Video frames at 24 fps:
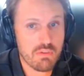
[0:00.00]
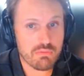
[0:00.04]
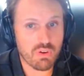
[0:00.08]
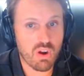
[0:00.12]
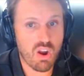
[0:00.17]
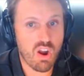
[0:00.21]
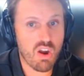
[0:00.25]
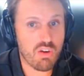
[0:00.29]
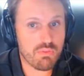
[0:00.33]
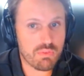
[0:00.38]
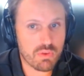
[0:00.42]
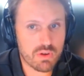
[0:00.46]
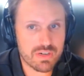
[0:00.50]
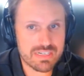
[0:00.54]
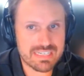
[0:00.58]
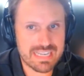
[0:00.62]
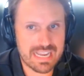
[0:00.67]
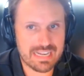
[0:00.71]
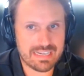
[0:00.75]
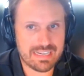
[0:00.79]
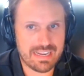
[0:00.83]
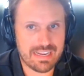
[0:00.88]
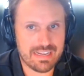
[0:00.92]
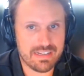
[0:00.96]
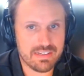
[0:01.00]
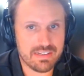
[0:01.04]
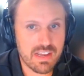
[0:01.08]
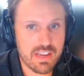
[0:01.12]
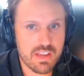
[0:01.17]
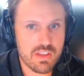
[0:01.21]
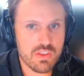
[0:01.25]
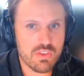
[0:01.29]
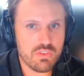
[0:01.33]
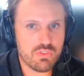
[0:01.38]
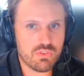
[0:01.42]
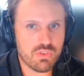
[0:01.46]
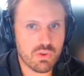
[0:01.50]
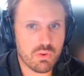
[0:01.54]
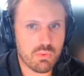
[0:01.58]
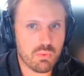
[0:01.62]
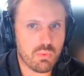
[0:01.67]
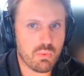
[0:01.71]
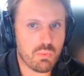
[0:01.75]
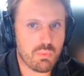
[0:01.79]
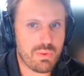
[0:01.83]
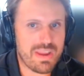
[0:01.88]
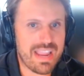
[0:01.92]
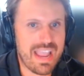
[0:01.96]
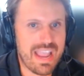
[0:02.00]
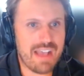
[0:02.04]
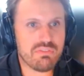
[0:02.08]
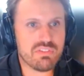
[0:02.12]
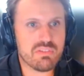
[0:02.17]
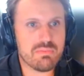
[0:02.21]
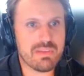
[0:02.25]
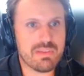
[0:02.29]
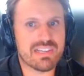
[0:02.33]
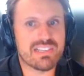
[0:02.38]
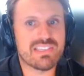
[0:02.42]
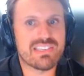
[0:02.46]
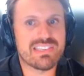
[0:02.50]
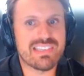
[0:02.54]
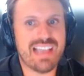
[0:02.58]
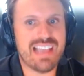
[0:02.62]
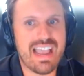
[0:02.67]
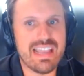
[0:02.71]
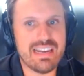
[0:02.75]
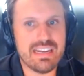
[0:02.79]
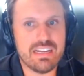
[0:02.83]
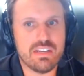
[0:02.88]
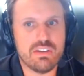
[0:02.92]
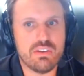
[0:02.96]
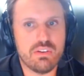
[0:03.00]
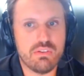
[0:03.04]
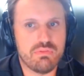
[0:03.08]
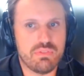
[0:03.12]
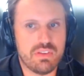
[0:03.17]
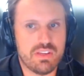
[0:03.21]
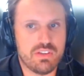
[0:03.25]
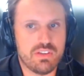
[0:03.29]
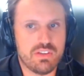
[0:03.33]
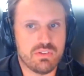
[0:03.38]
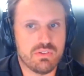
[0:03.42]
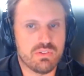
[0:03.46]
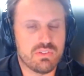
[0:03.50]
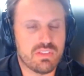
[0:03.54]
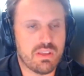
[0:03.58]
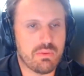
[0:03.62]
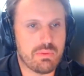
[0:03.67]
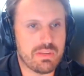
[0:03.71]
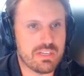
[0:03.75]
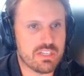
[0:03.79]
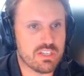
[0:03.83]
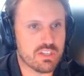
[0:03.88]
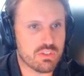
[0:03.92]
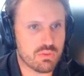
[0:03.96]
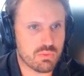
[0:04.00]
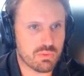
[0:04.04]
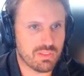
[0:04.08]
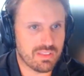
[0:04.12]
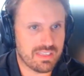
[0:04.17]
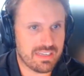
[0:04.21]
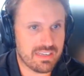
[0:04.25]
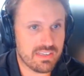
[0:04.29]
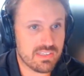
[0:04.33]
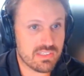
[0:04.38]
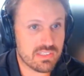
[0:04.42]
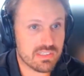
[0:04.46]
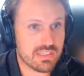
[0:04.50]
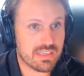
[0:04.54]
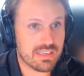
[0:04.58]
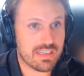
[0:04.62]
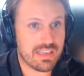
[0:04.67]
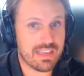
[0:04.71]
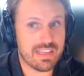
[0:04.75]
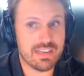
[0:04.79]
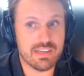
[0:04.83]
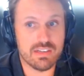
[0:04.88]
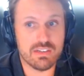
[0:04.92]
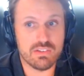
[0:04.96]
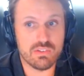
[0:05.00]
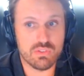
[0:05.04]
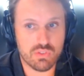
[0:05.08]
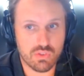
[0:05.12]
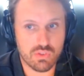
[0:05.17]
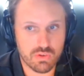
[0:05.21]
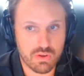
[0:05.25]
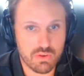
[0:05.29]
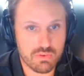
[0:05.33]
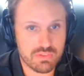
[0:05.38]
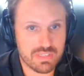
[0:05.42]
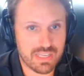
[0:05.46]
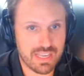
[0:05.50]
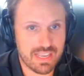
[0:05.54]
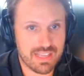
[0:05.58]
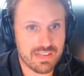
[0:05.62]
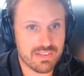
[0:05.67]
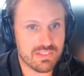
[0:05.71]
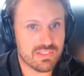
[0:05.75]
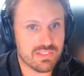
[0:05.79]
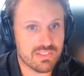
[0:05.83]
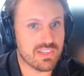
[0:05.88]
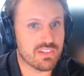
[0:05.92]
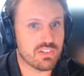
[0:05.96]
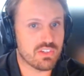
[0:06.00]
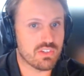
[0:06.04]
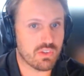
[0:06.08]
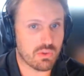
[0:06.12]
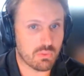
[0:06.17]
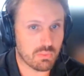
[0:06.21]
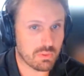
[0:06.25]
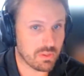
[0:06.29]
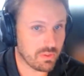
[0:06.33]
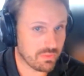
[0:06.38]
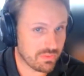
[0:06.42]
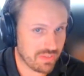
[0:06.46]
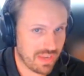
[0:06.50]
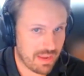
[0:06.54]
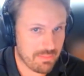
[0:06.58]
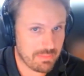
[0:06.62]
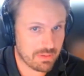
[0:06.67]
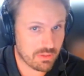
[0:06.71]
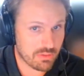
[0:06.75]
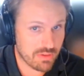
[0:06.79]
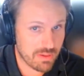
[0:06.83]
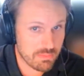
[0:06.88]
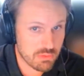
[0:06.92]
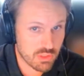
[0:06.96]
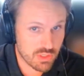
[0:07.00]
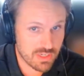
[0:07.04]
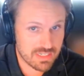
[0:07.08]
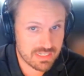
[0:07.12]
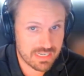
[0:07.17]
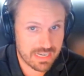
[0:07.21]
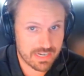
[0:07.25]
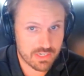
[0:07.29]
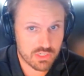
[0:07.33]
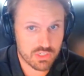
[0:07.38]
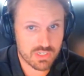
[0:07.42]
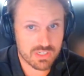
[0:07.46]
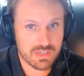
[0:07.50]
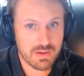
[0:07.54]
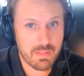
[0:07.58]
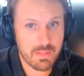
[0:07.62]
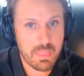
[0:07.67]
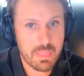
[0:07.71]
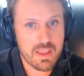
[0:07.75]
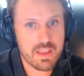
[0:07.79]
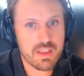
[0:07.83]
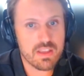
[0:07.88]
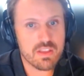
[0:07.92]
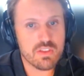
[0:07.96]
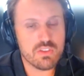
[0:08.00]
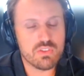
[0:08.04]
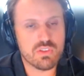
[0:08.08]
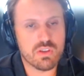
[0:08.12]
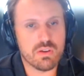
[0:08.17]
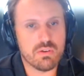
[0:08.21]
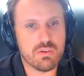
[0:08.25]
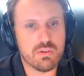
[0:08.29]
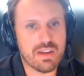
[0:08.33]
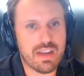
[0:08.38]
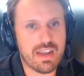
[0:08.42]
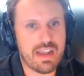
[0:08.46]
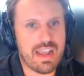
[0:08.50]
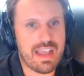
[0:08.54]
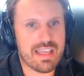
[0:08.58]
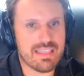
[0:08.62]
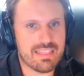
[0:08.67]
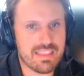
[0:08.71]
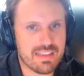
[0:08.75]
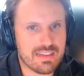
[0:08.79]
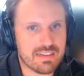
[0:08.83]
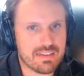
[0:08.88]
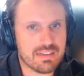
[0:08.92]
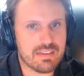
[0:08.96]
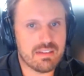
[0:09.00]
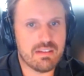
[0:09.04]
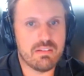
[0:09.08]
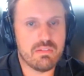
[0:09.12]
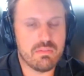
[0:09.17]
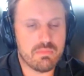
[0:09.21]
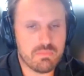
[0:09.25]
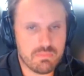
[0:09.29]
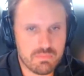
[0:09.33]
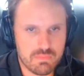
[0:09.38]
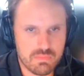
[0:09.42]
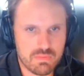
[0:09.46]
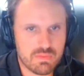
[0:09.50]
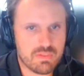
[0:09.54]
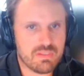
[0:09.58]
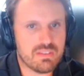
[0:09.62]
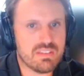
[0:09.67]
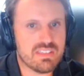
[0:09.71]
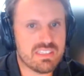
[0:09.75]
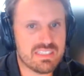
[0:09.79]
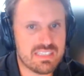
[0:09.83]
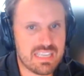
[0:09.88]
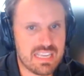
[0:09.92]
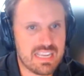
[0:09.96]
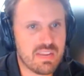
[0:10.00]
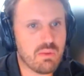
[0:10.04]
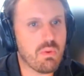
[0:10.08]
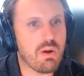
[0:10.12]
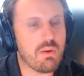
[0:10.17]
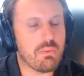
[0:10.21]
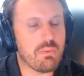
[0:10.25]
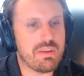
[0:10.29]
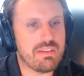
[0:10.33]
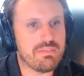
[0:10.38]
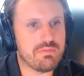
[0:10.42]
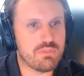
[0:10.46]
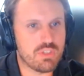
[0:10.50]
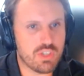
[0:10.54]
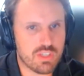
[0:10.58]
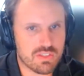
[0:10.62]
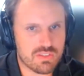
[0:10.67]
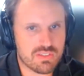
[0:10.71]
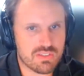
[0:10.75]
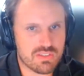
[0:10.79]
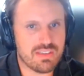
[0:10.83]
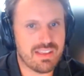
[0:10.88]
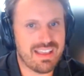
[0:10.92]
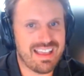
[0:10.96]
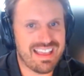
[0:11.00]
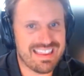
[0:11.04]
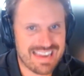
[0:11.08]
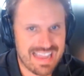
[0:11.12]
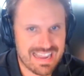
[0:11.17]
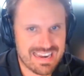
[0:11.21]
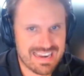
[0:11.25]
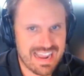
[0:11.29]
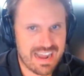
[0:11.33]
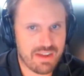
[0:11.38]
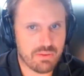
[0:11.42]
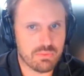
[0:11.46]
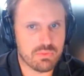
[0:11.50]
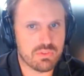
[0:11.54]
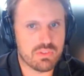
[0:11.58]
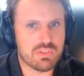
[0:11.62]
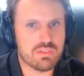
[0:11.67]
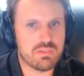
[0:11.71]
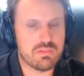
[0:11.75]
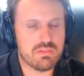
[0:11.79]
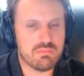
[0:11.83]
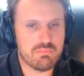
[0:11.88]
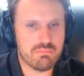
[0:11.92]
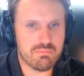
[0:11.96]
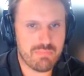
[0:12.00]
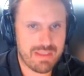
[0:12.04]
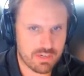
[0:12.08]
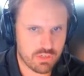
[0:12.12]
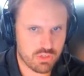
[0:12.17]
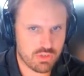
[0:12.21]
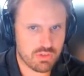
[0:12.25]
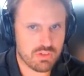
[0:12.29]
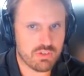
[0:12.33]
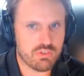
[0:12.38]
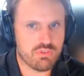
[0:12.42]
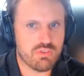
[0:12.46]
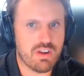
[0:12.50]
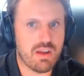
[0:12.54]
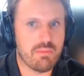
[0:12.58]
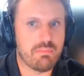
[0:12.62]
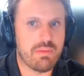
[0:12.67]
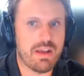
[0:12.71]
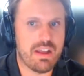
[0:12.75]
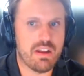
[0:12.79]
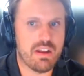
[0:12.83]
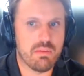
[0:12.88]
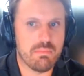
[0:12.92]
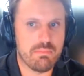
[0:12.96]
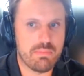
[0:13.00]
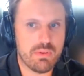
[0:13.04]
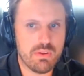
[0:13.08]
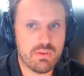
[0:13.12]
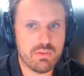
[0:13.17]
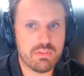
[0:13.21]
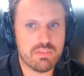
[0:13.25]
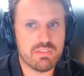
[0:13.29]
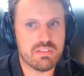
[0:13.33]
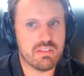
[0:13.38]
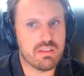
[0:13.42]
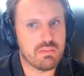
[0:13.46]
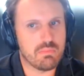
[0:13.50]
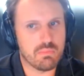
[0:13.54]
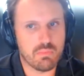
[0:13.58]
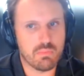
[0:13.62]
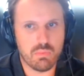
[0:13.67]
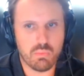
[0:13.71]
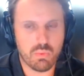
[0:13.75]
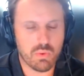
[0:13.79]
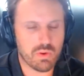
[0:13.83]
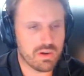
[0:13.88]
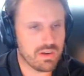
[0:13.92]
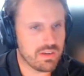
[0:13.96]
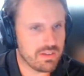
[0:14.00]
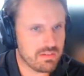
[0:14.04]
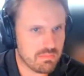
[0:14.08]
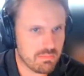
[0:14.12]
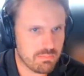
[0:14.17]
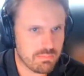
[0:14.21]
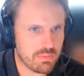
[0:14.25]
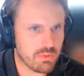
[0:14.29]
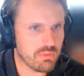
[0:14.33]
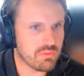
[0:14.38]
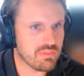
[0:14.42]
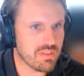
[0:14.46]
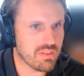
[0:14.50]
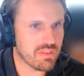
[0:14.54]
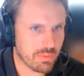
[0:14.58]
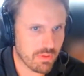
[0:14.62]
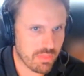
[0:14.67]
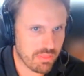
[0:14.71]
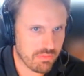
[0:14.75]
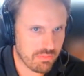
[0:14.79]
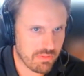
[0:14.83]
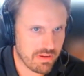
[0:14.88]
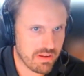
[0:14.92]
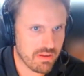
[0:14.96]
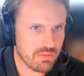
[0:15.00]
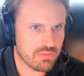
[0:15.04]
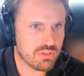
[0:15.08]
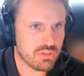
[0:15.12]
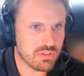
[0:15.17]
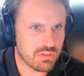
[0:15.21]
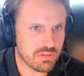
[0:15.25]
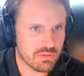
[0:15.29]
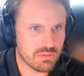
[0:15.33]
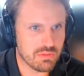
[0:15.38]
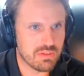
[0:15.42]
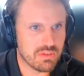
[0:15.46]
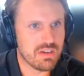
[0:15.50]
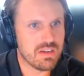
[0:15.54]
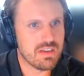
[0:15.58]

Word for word: over a decade. So we have some exciting new features that we just released in Zerto 10, such as our real-time encryption detection. So I think seeing what we've just announced, make sure to drop by our booth, and we're at booth number 302